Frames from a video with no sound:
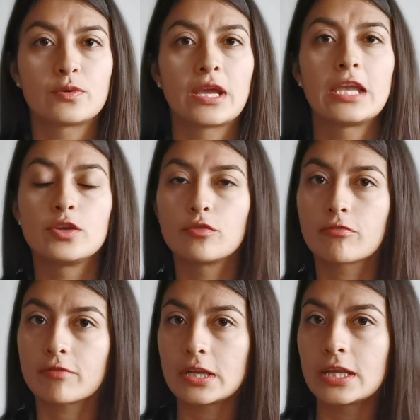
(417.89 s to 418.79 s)
and you
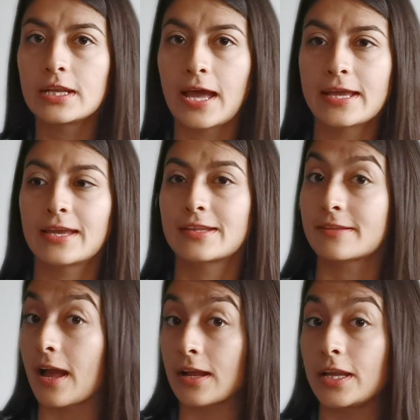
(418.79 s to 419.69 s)
really like
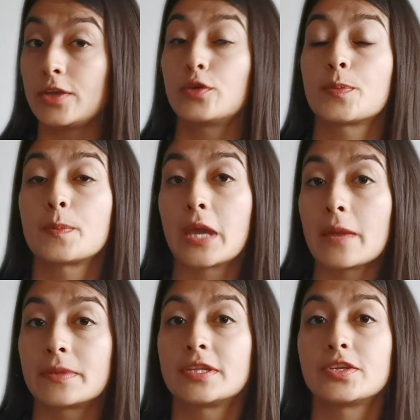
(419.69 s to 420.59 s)
exactly your
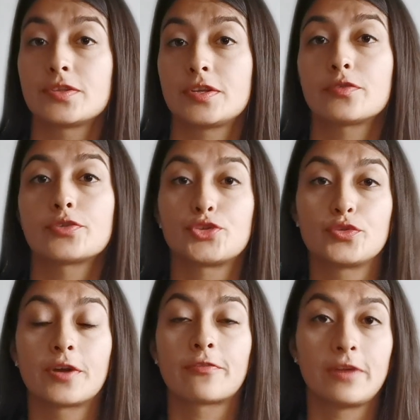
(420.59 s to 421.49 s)
Pepsi Zero
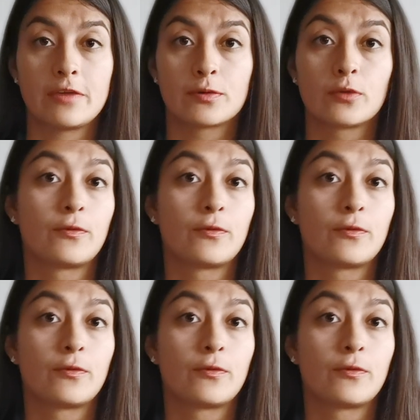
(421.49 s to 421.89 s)
Sugar flavor,